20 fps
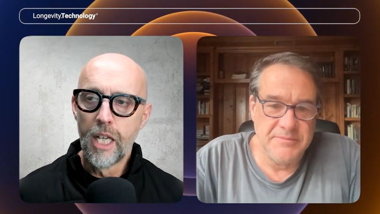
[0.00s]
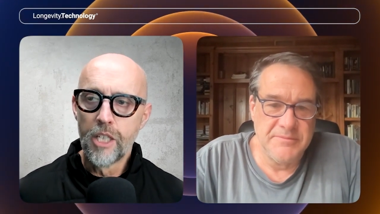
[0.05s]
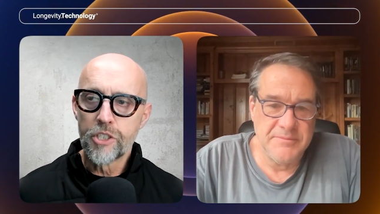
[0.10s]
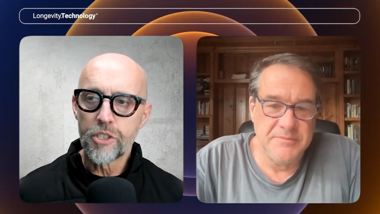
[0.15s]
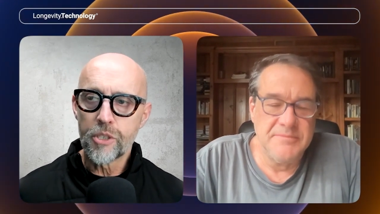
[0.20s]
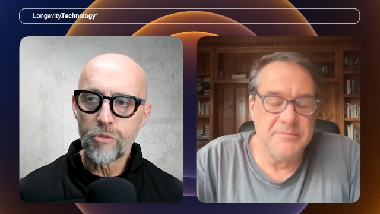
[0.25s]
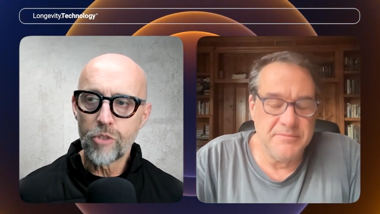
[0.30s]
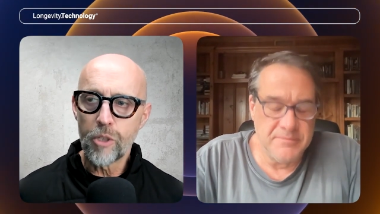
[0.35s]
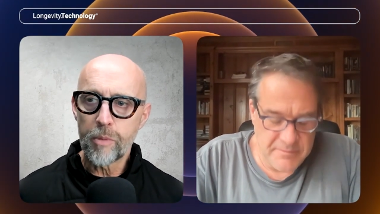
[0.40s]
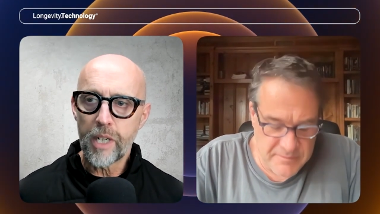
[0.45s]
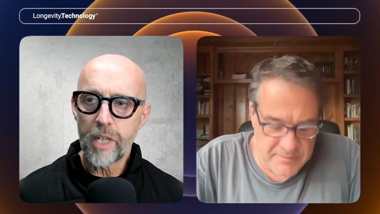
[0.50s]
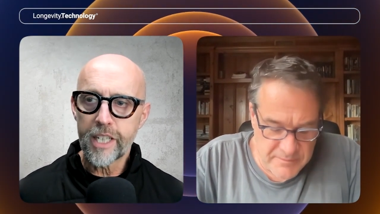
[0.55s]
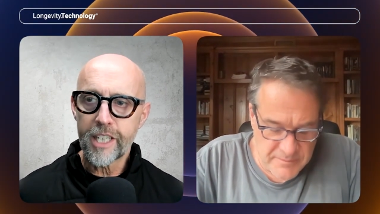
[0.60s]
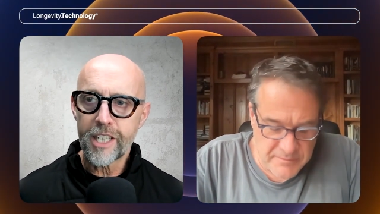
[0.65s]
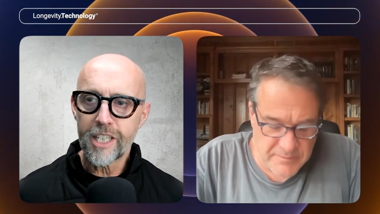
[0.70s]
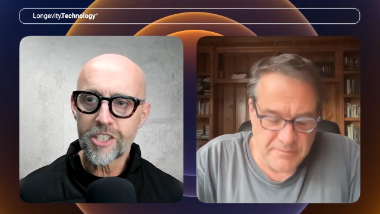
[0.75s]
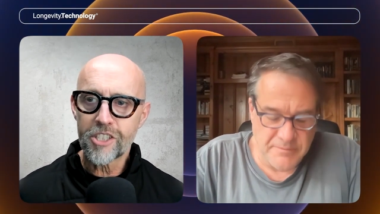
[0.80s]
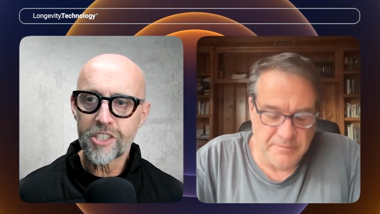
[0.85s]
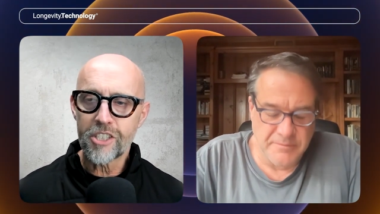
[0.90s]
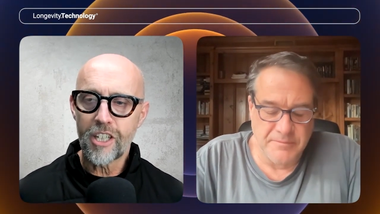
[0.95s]
Speaker 1: So, Rob, I
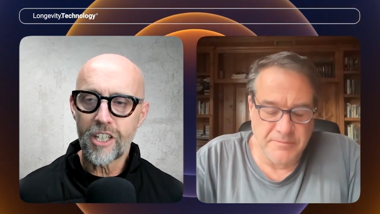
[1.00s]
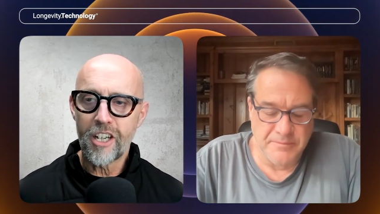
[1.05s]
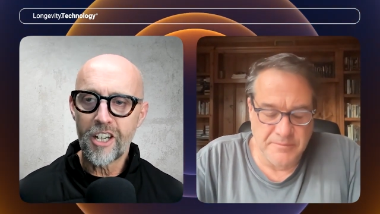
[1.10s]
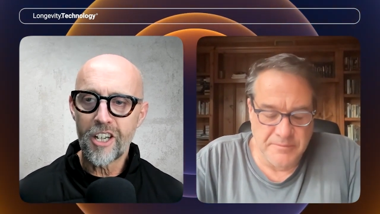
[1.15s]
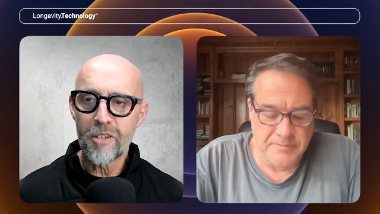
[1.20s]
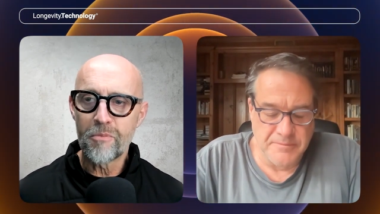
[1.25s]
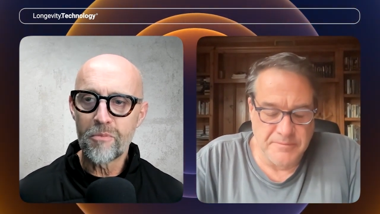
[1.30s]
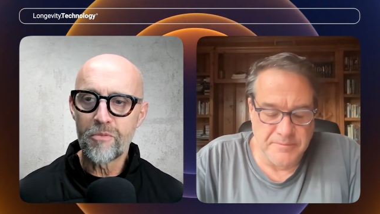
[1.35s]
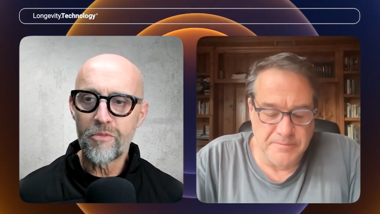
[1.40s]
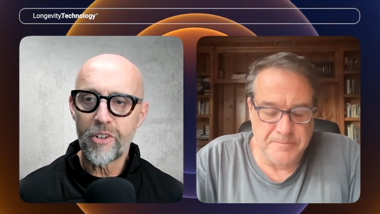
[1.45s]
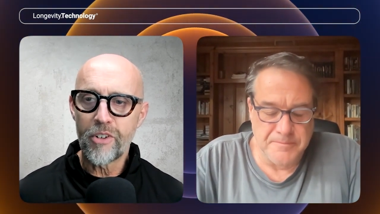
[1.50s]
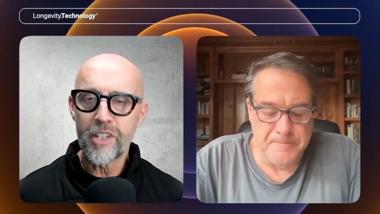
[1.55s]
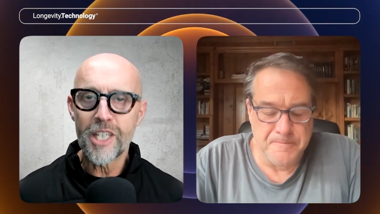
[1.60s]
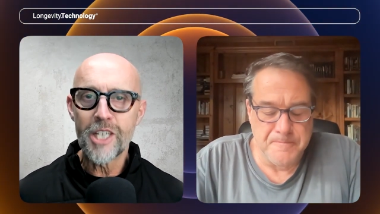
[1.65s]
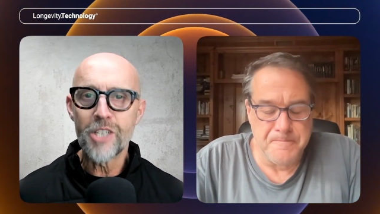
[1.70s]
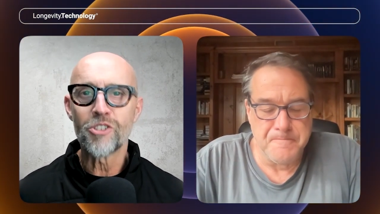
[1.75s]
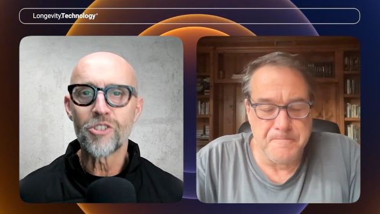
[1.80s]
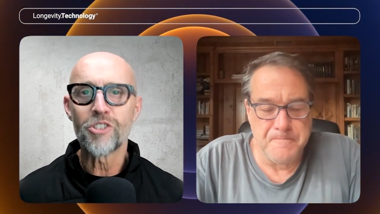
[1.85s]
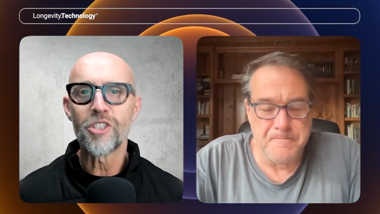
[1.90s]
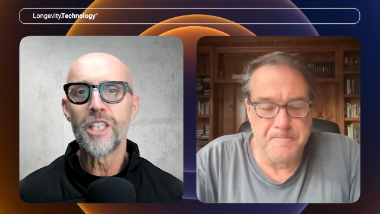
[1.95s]
guess I'm um, very
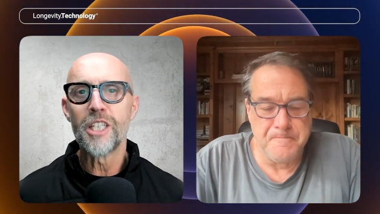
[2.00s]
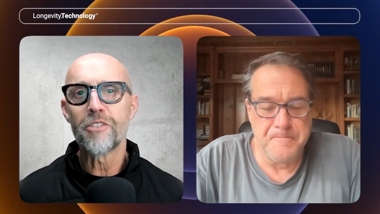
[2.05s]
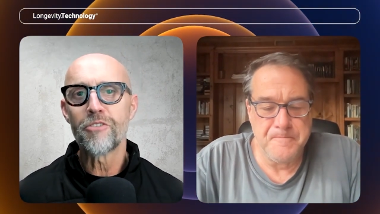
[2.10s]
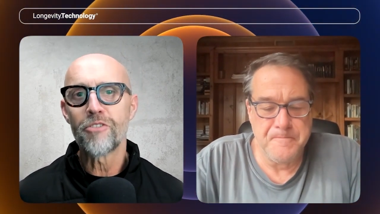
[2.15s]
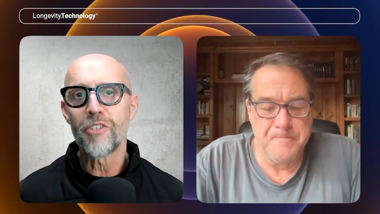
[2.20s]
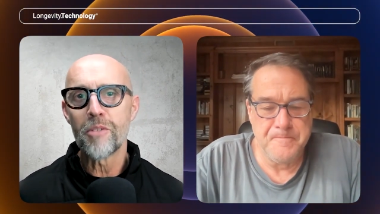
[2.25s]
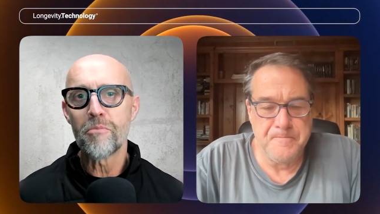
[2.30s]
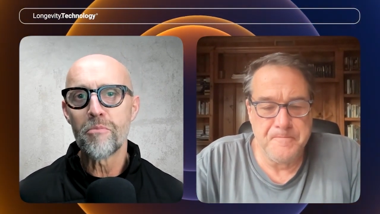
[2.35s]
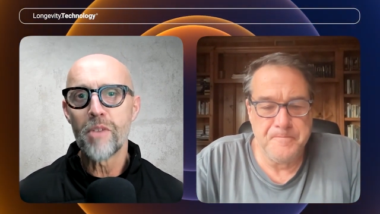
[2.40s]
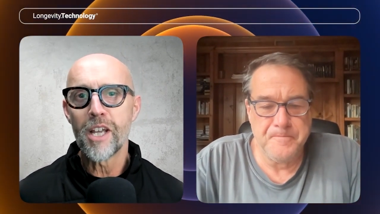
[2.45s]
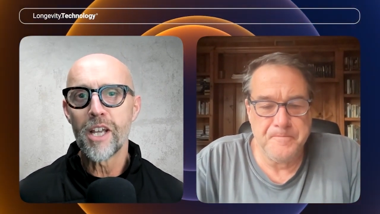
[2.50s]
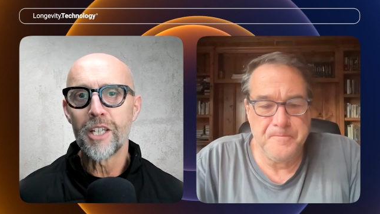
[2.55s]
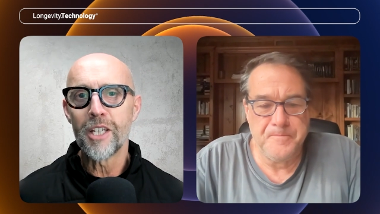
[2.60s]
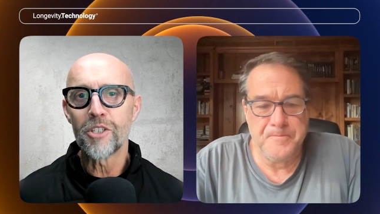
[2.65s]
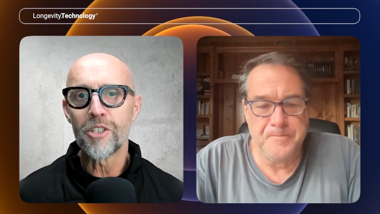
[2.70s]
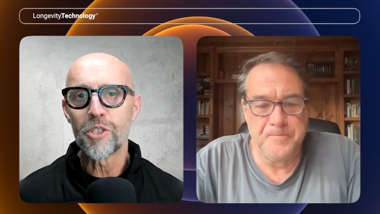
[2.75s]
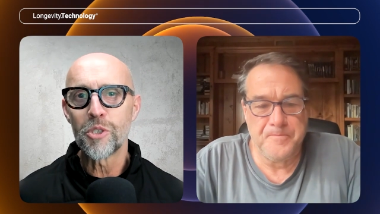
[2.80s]
interested, if I may,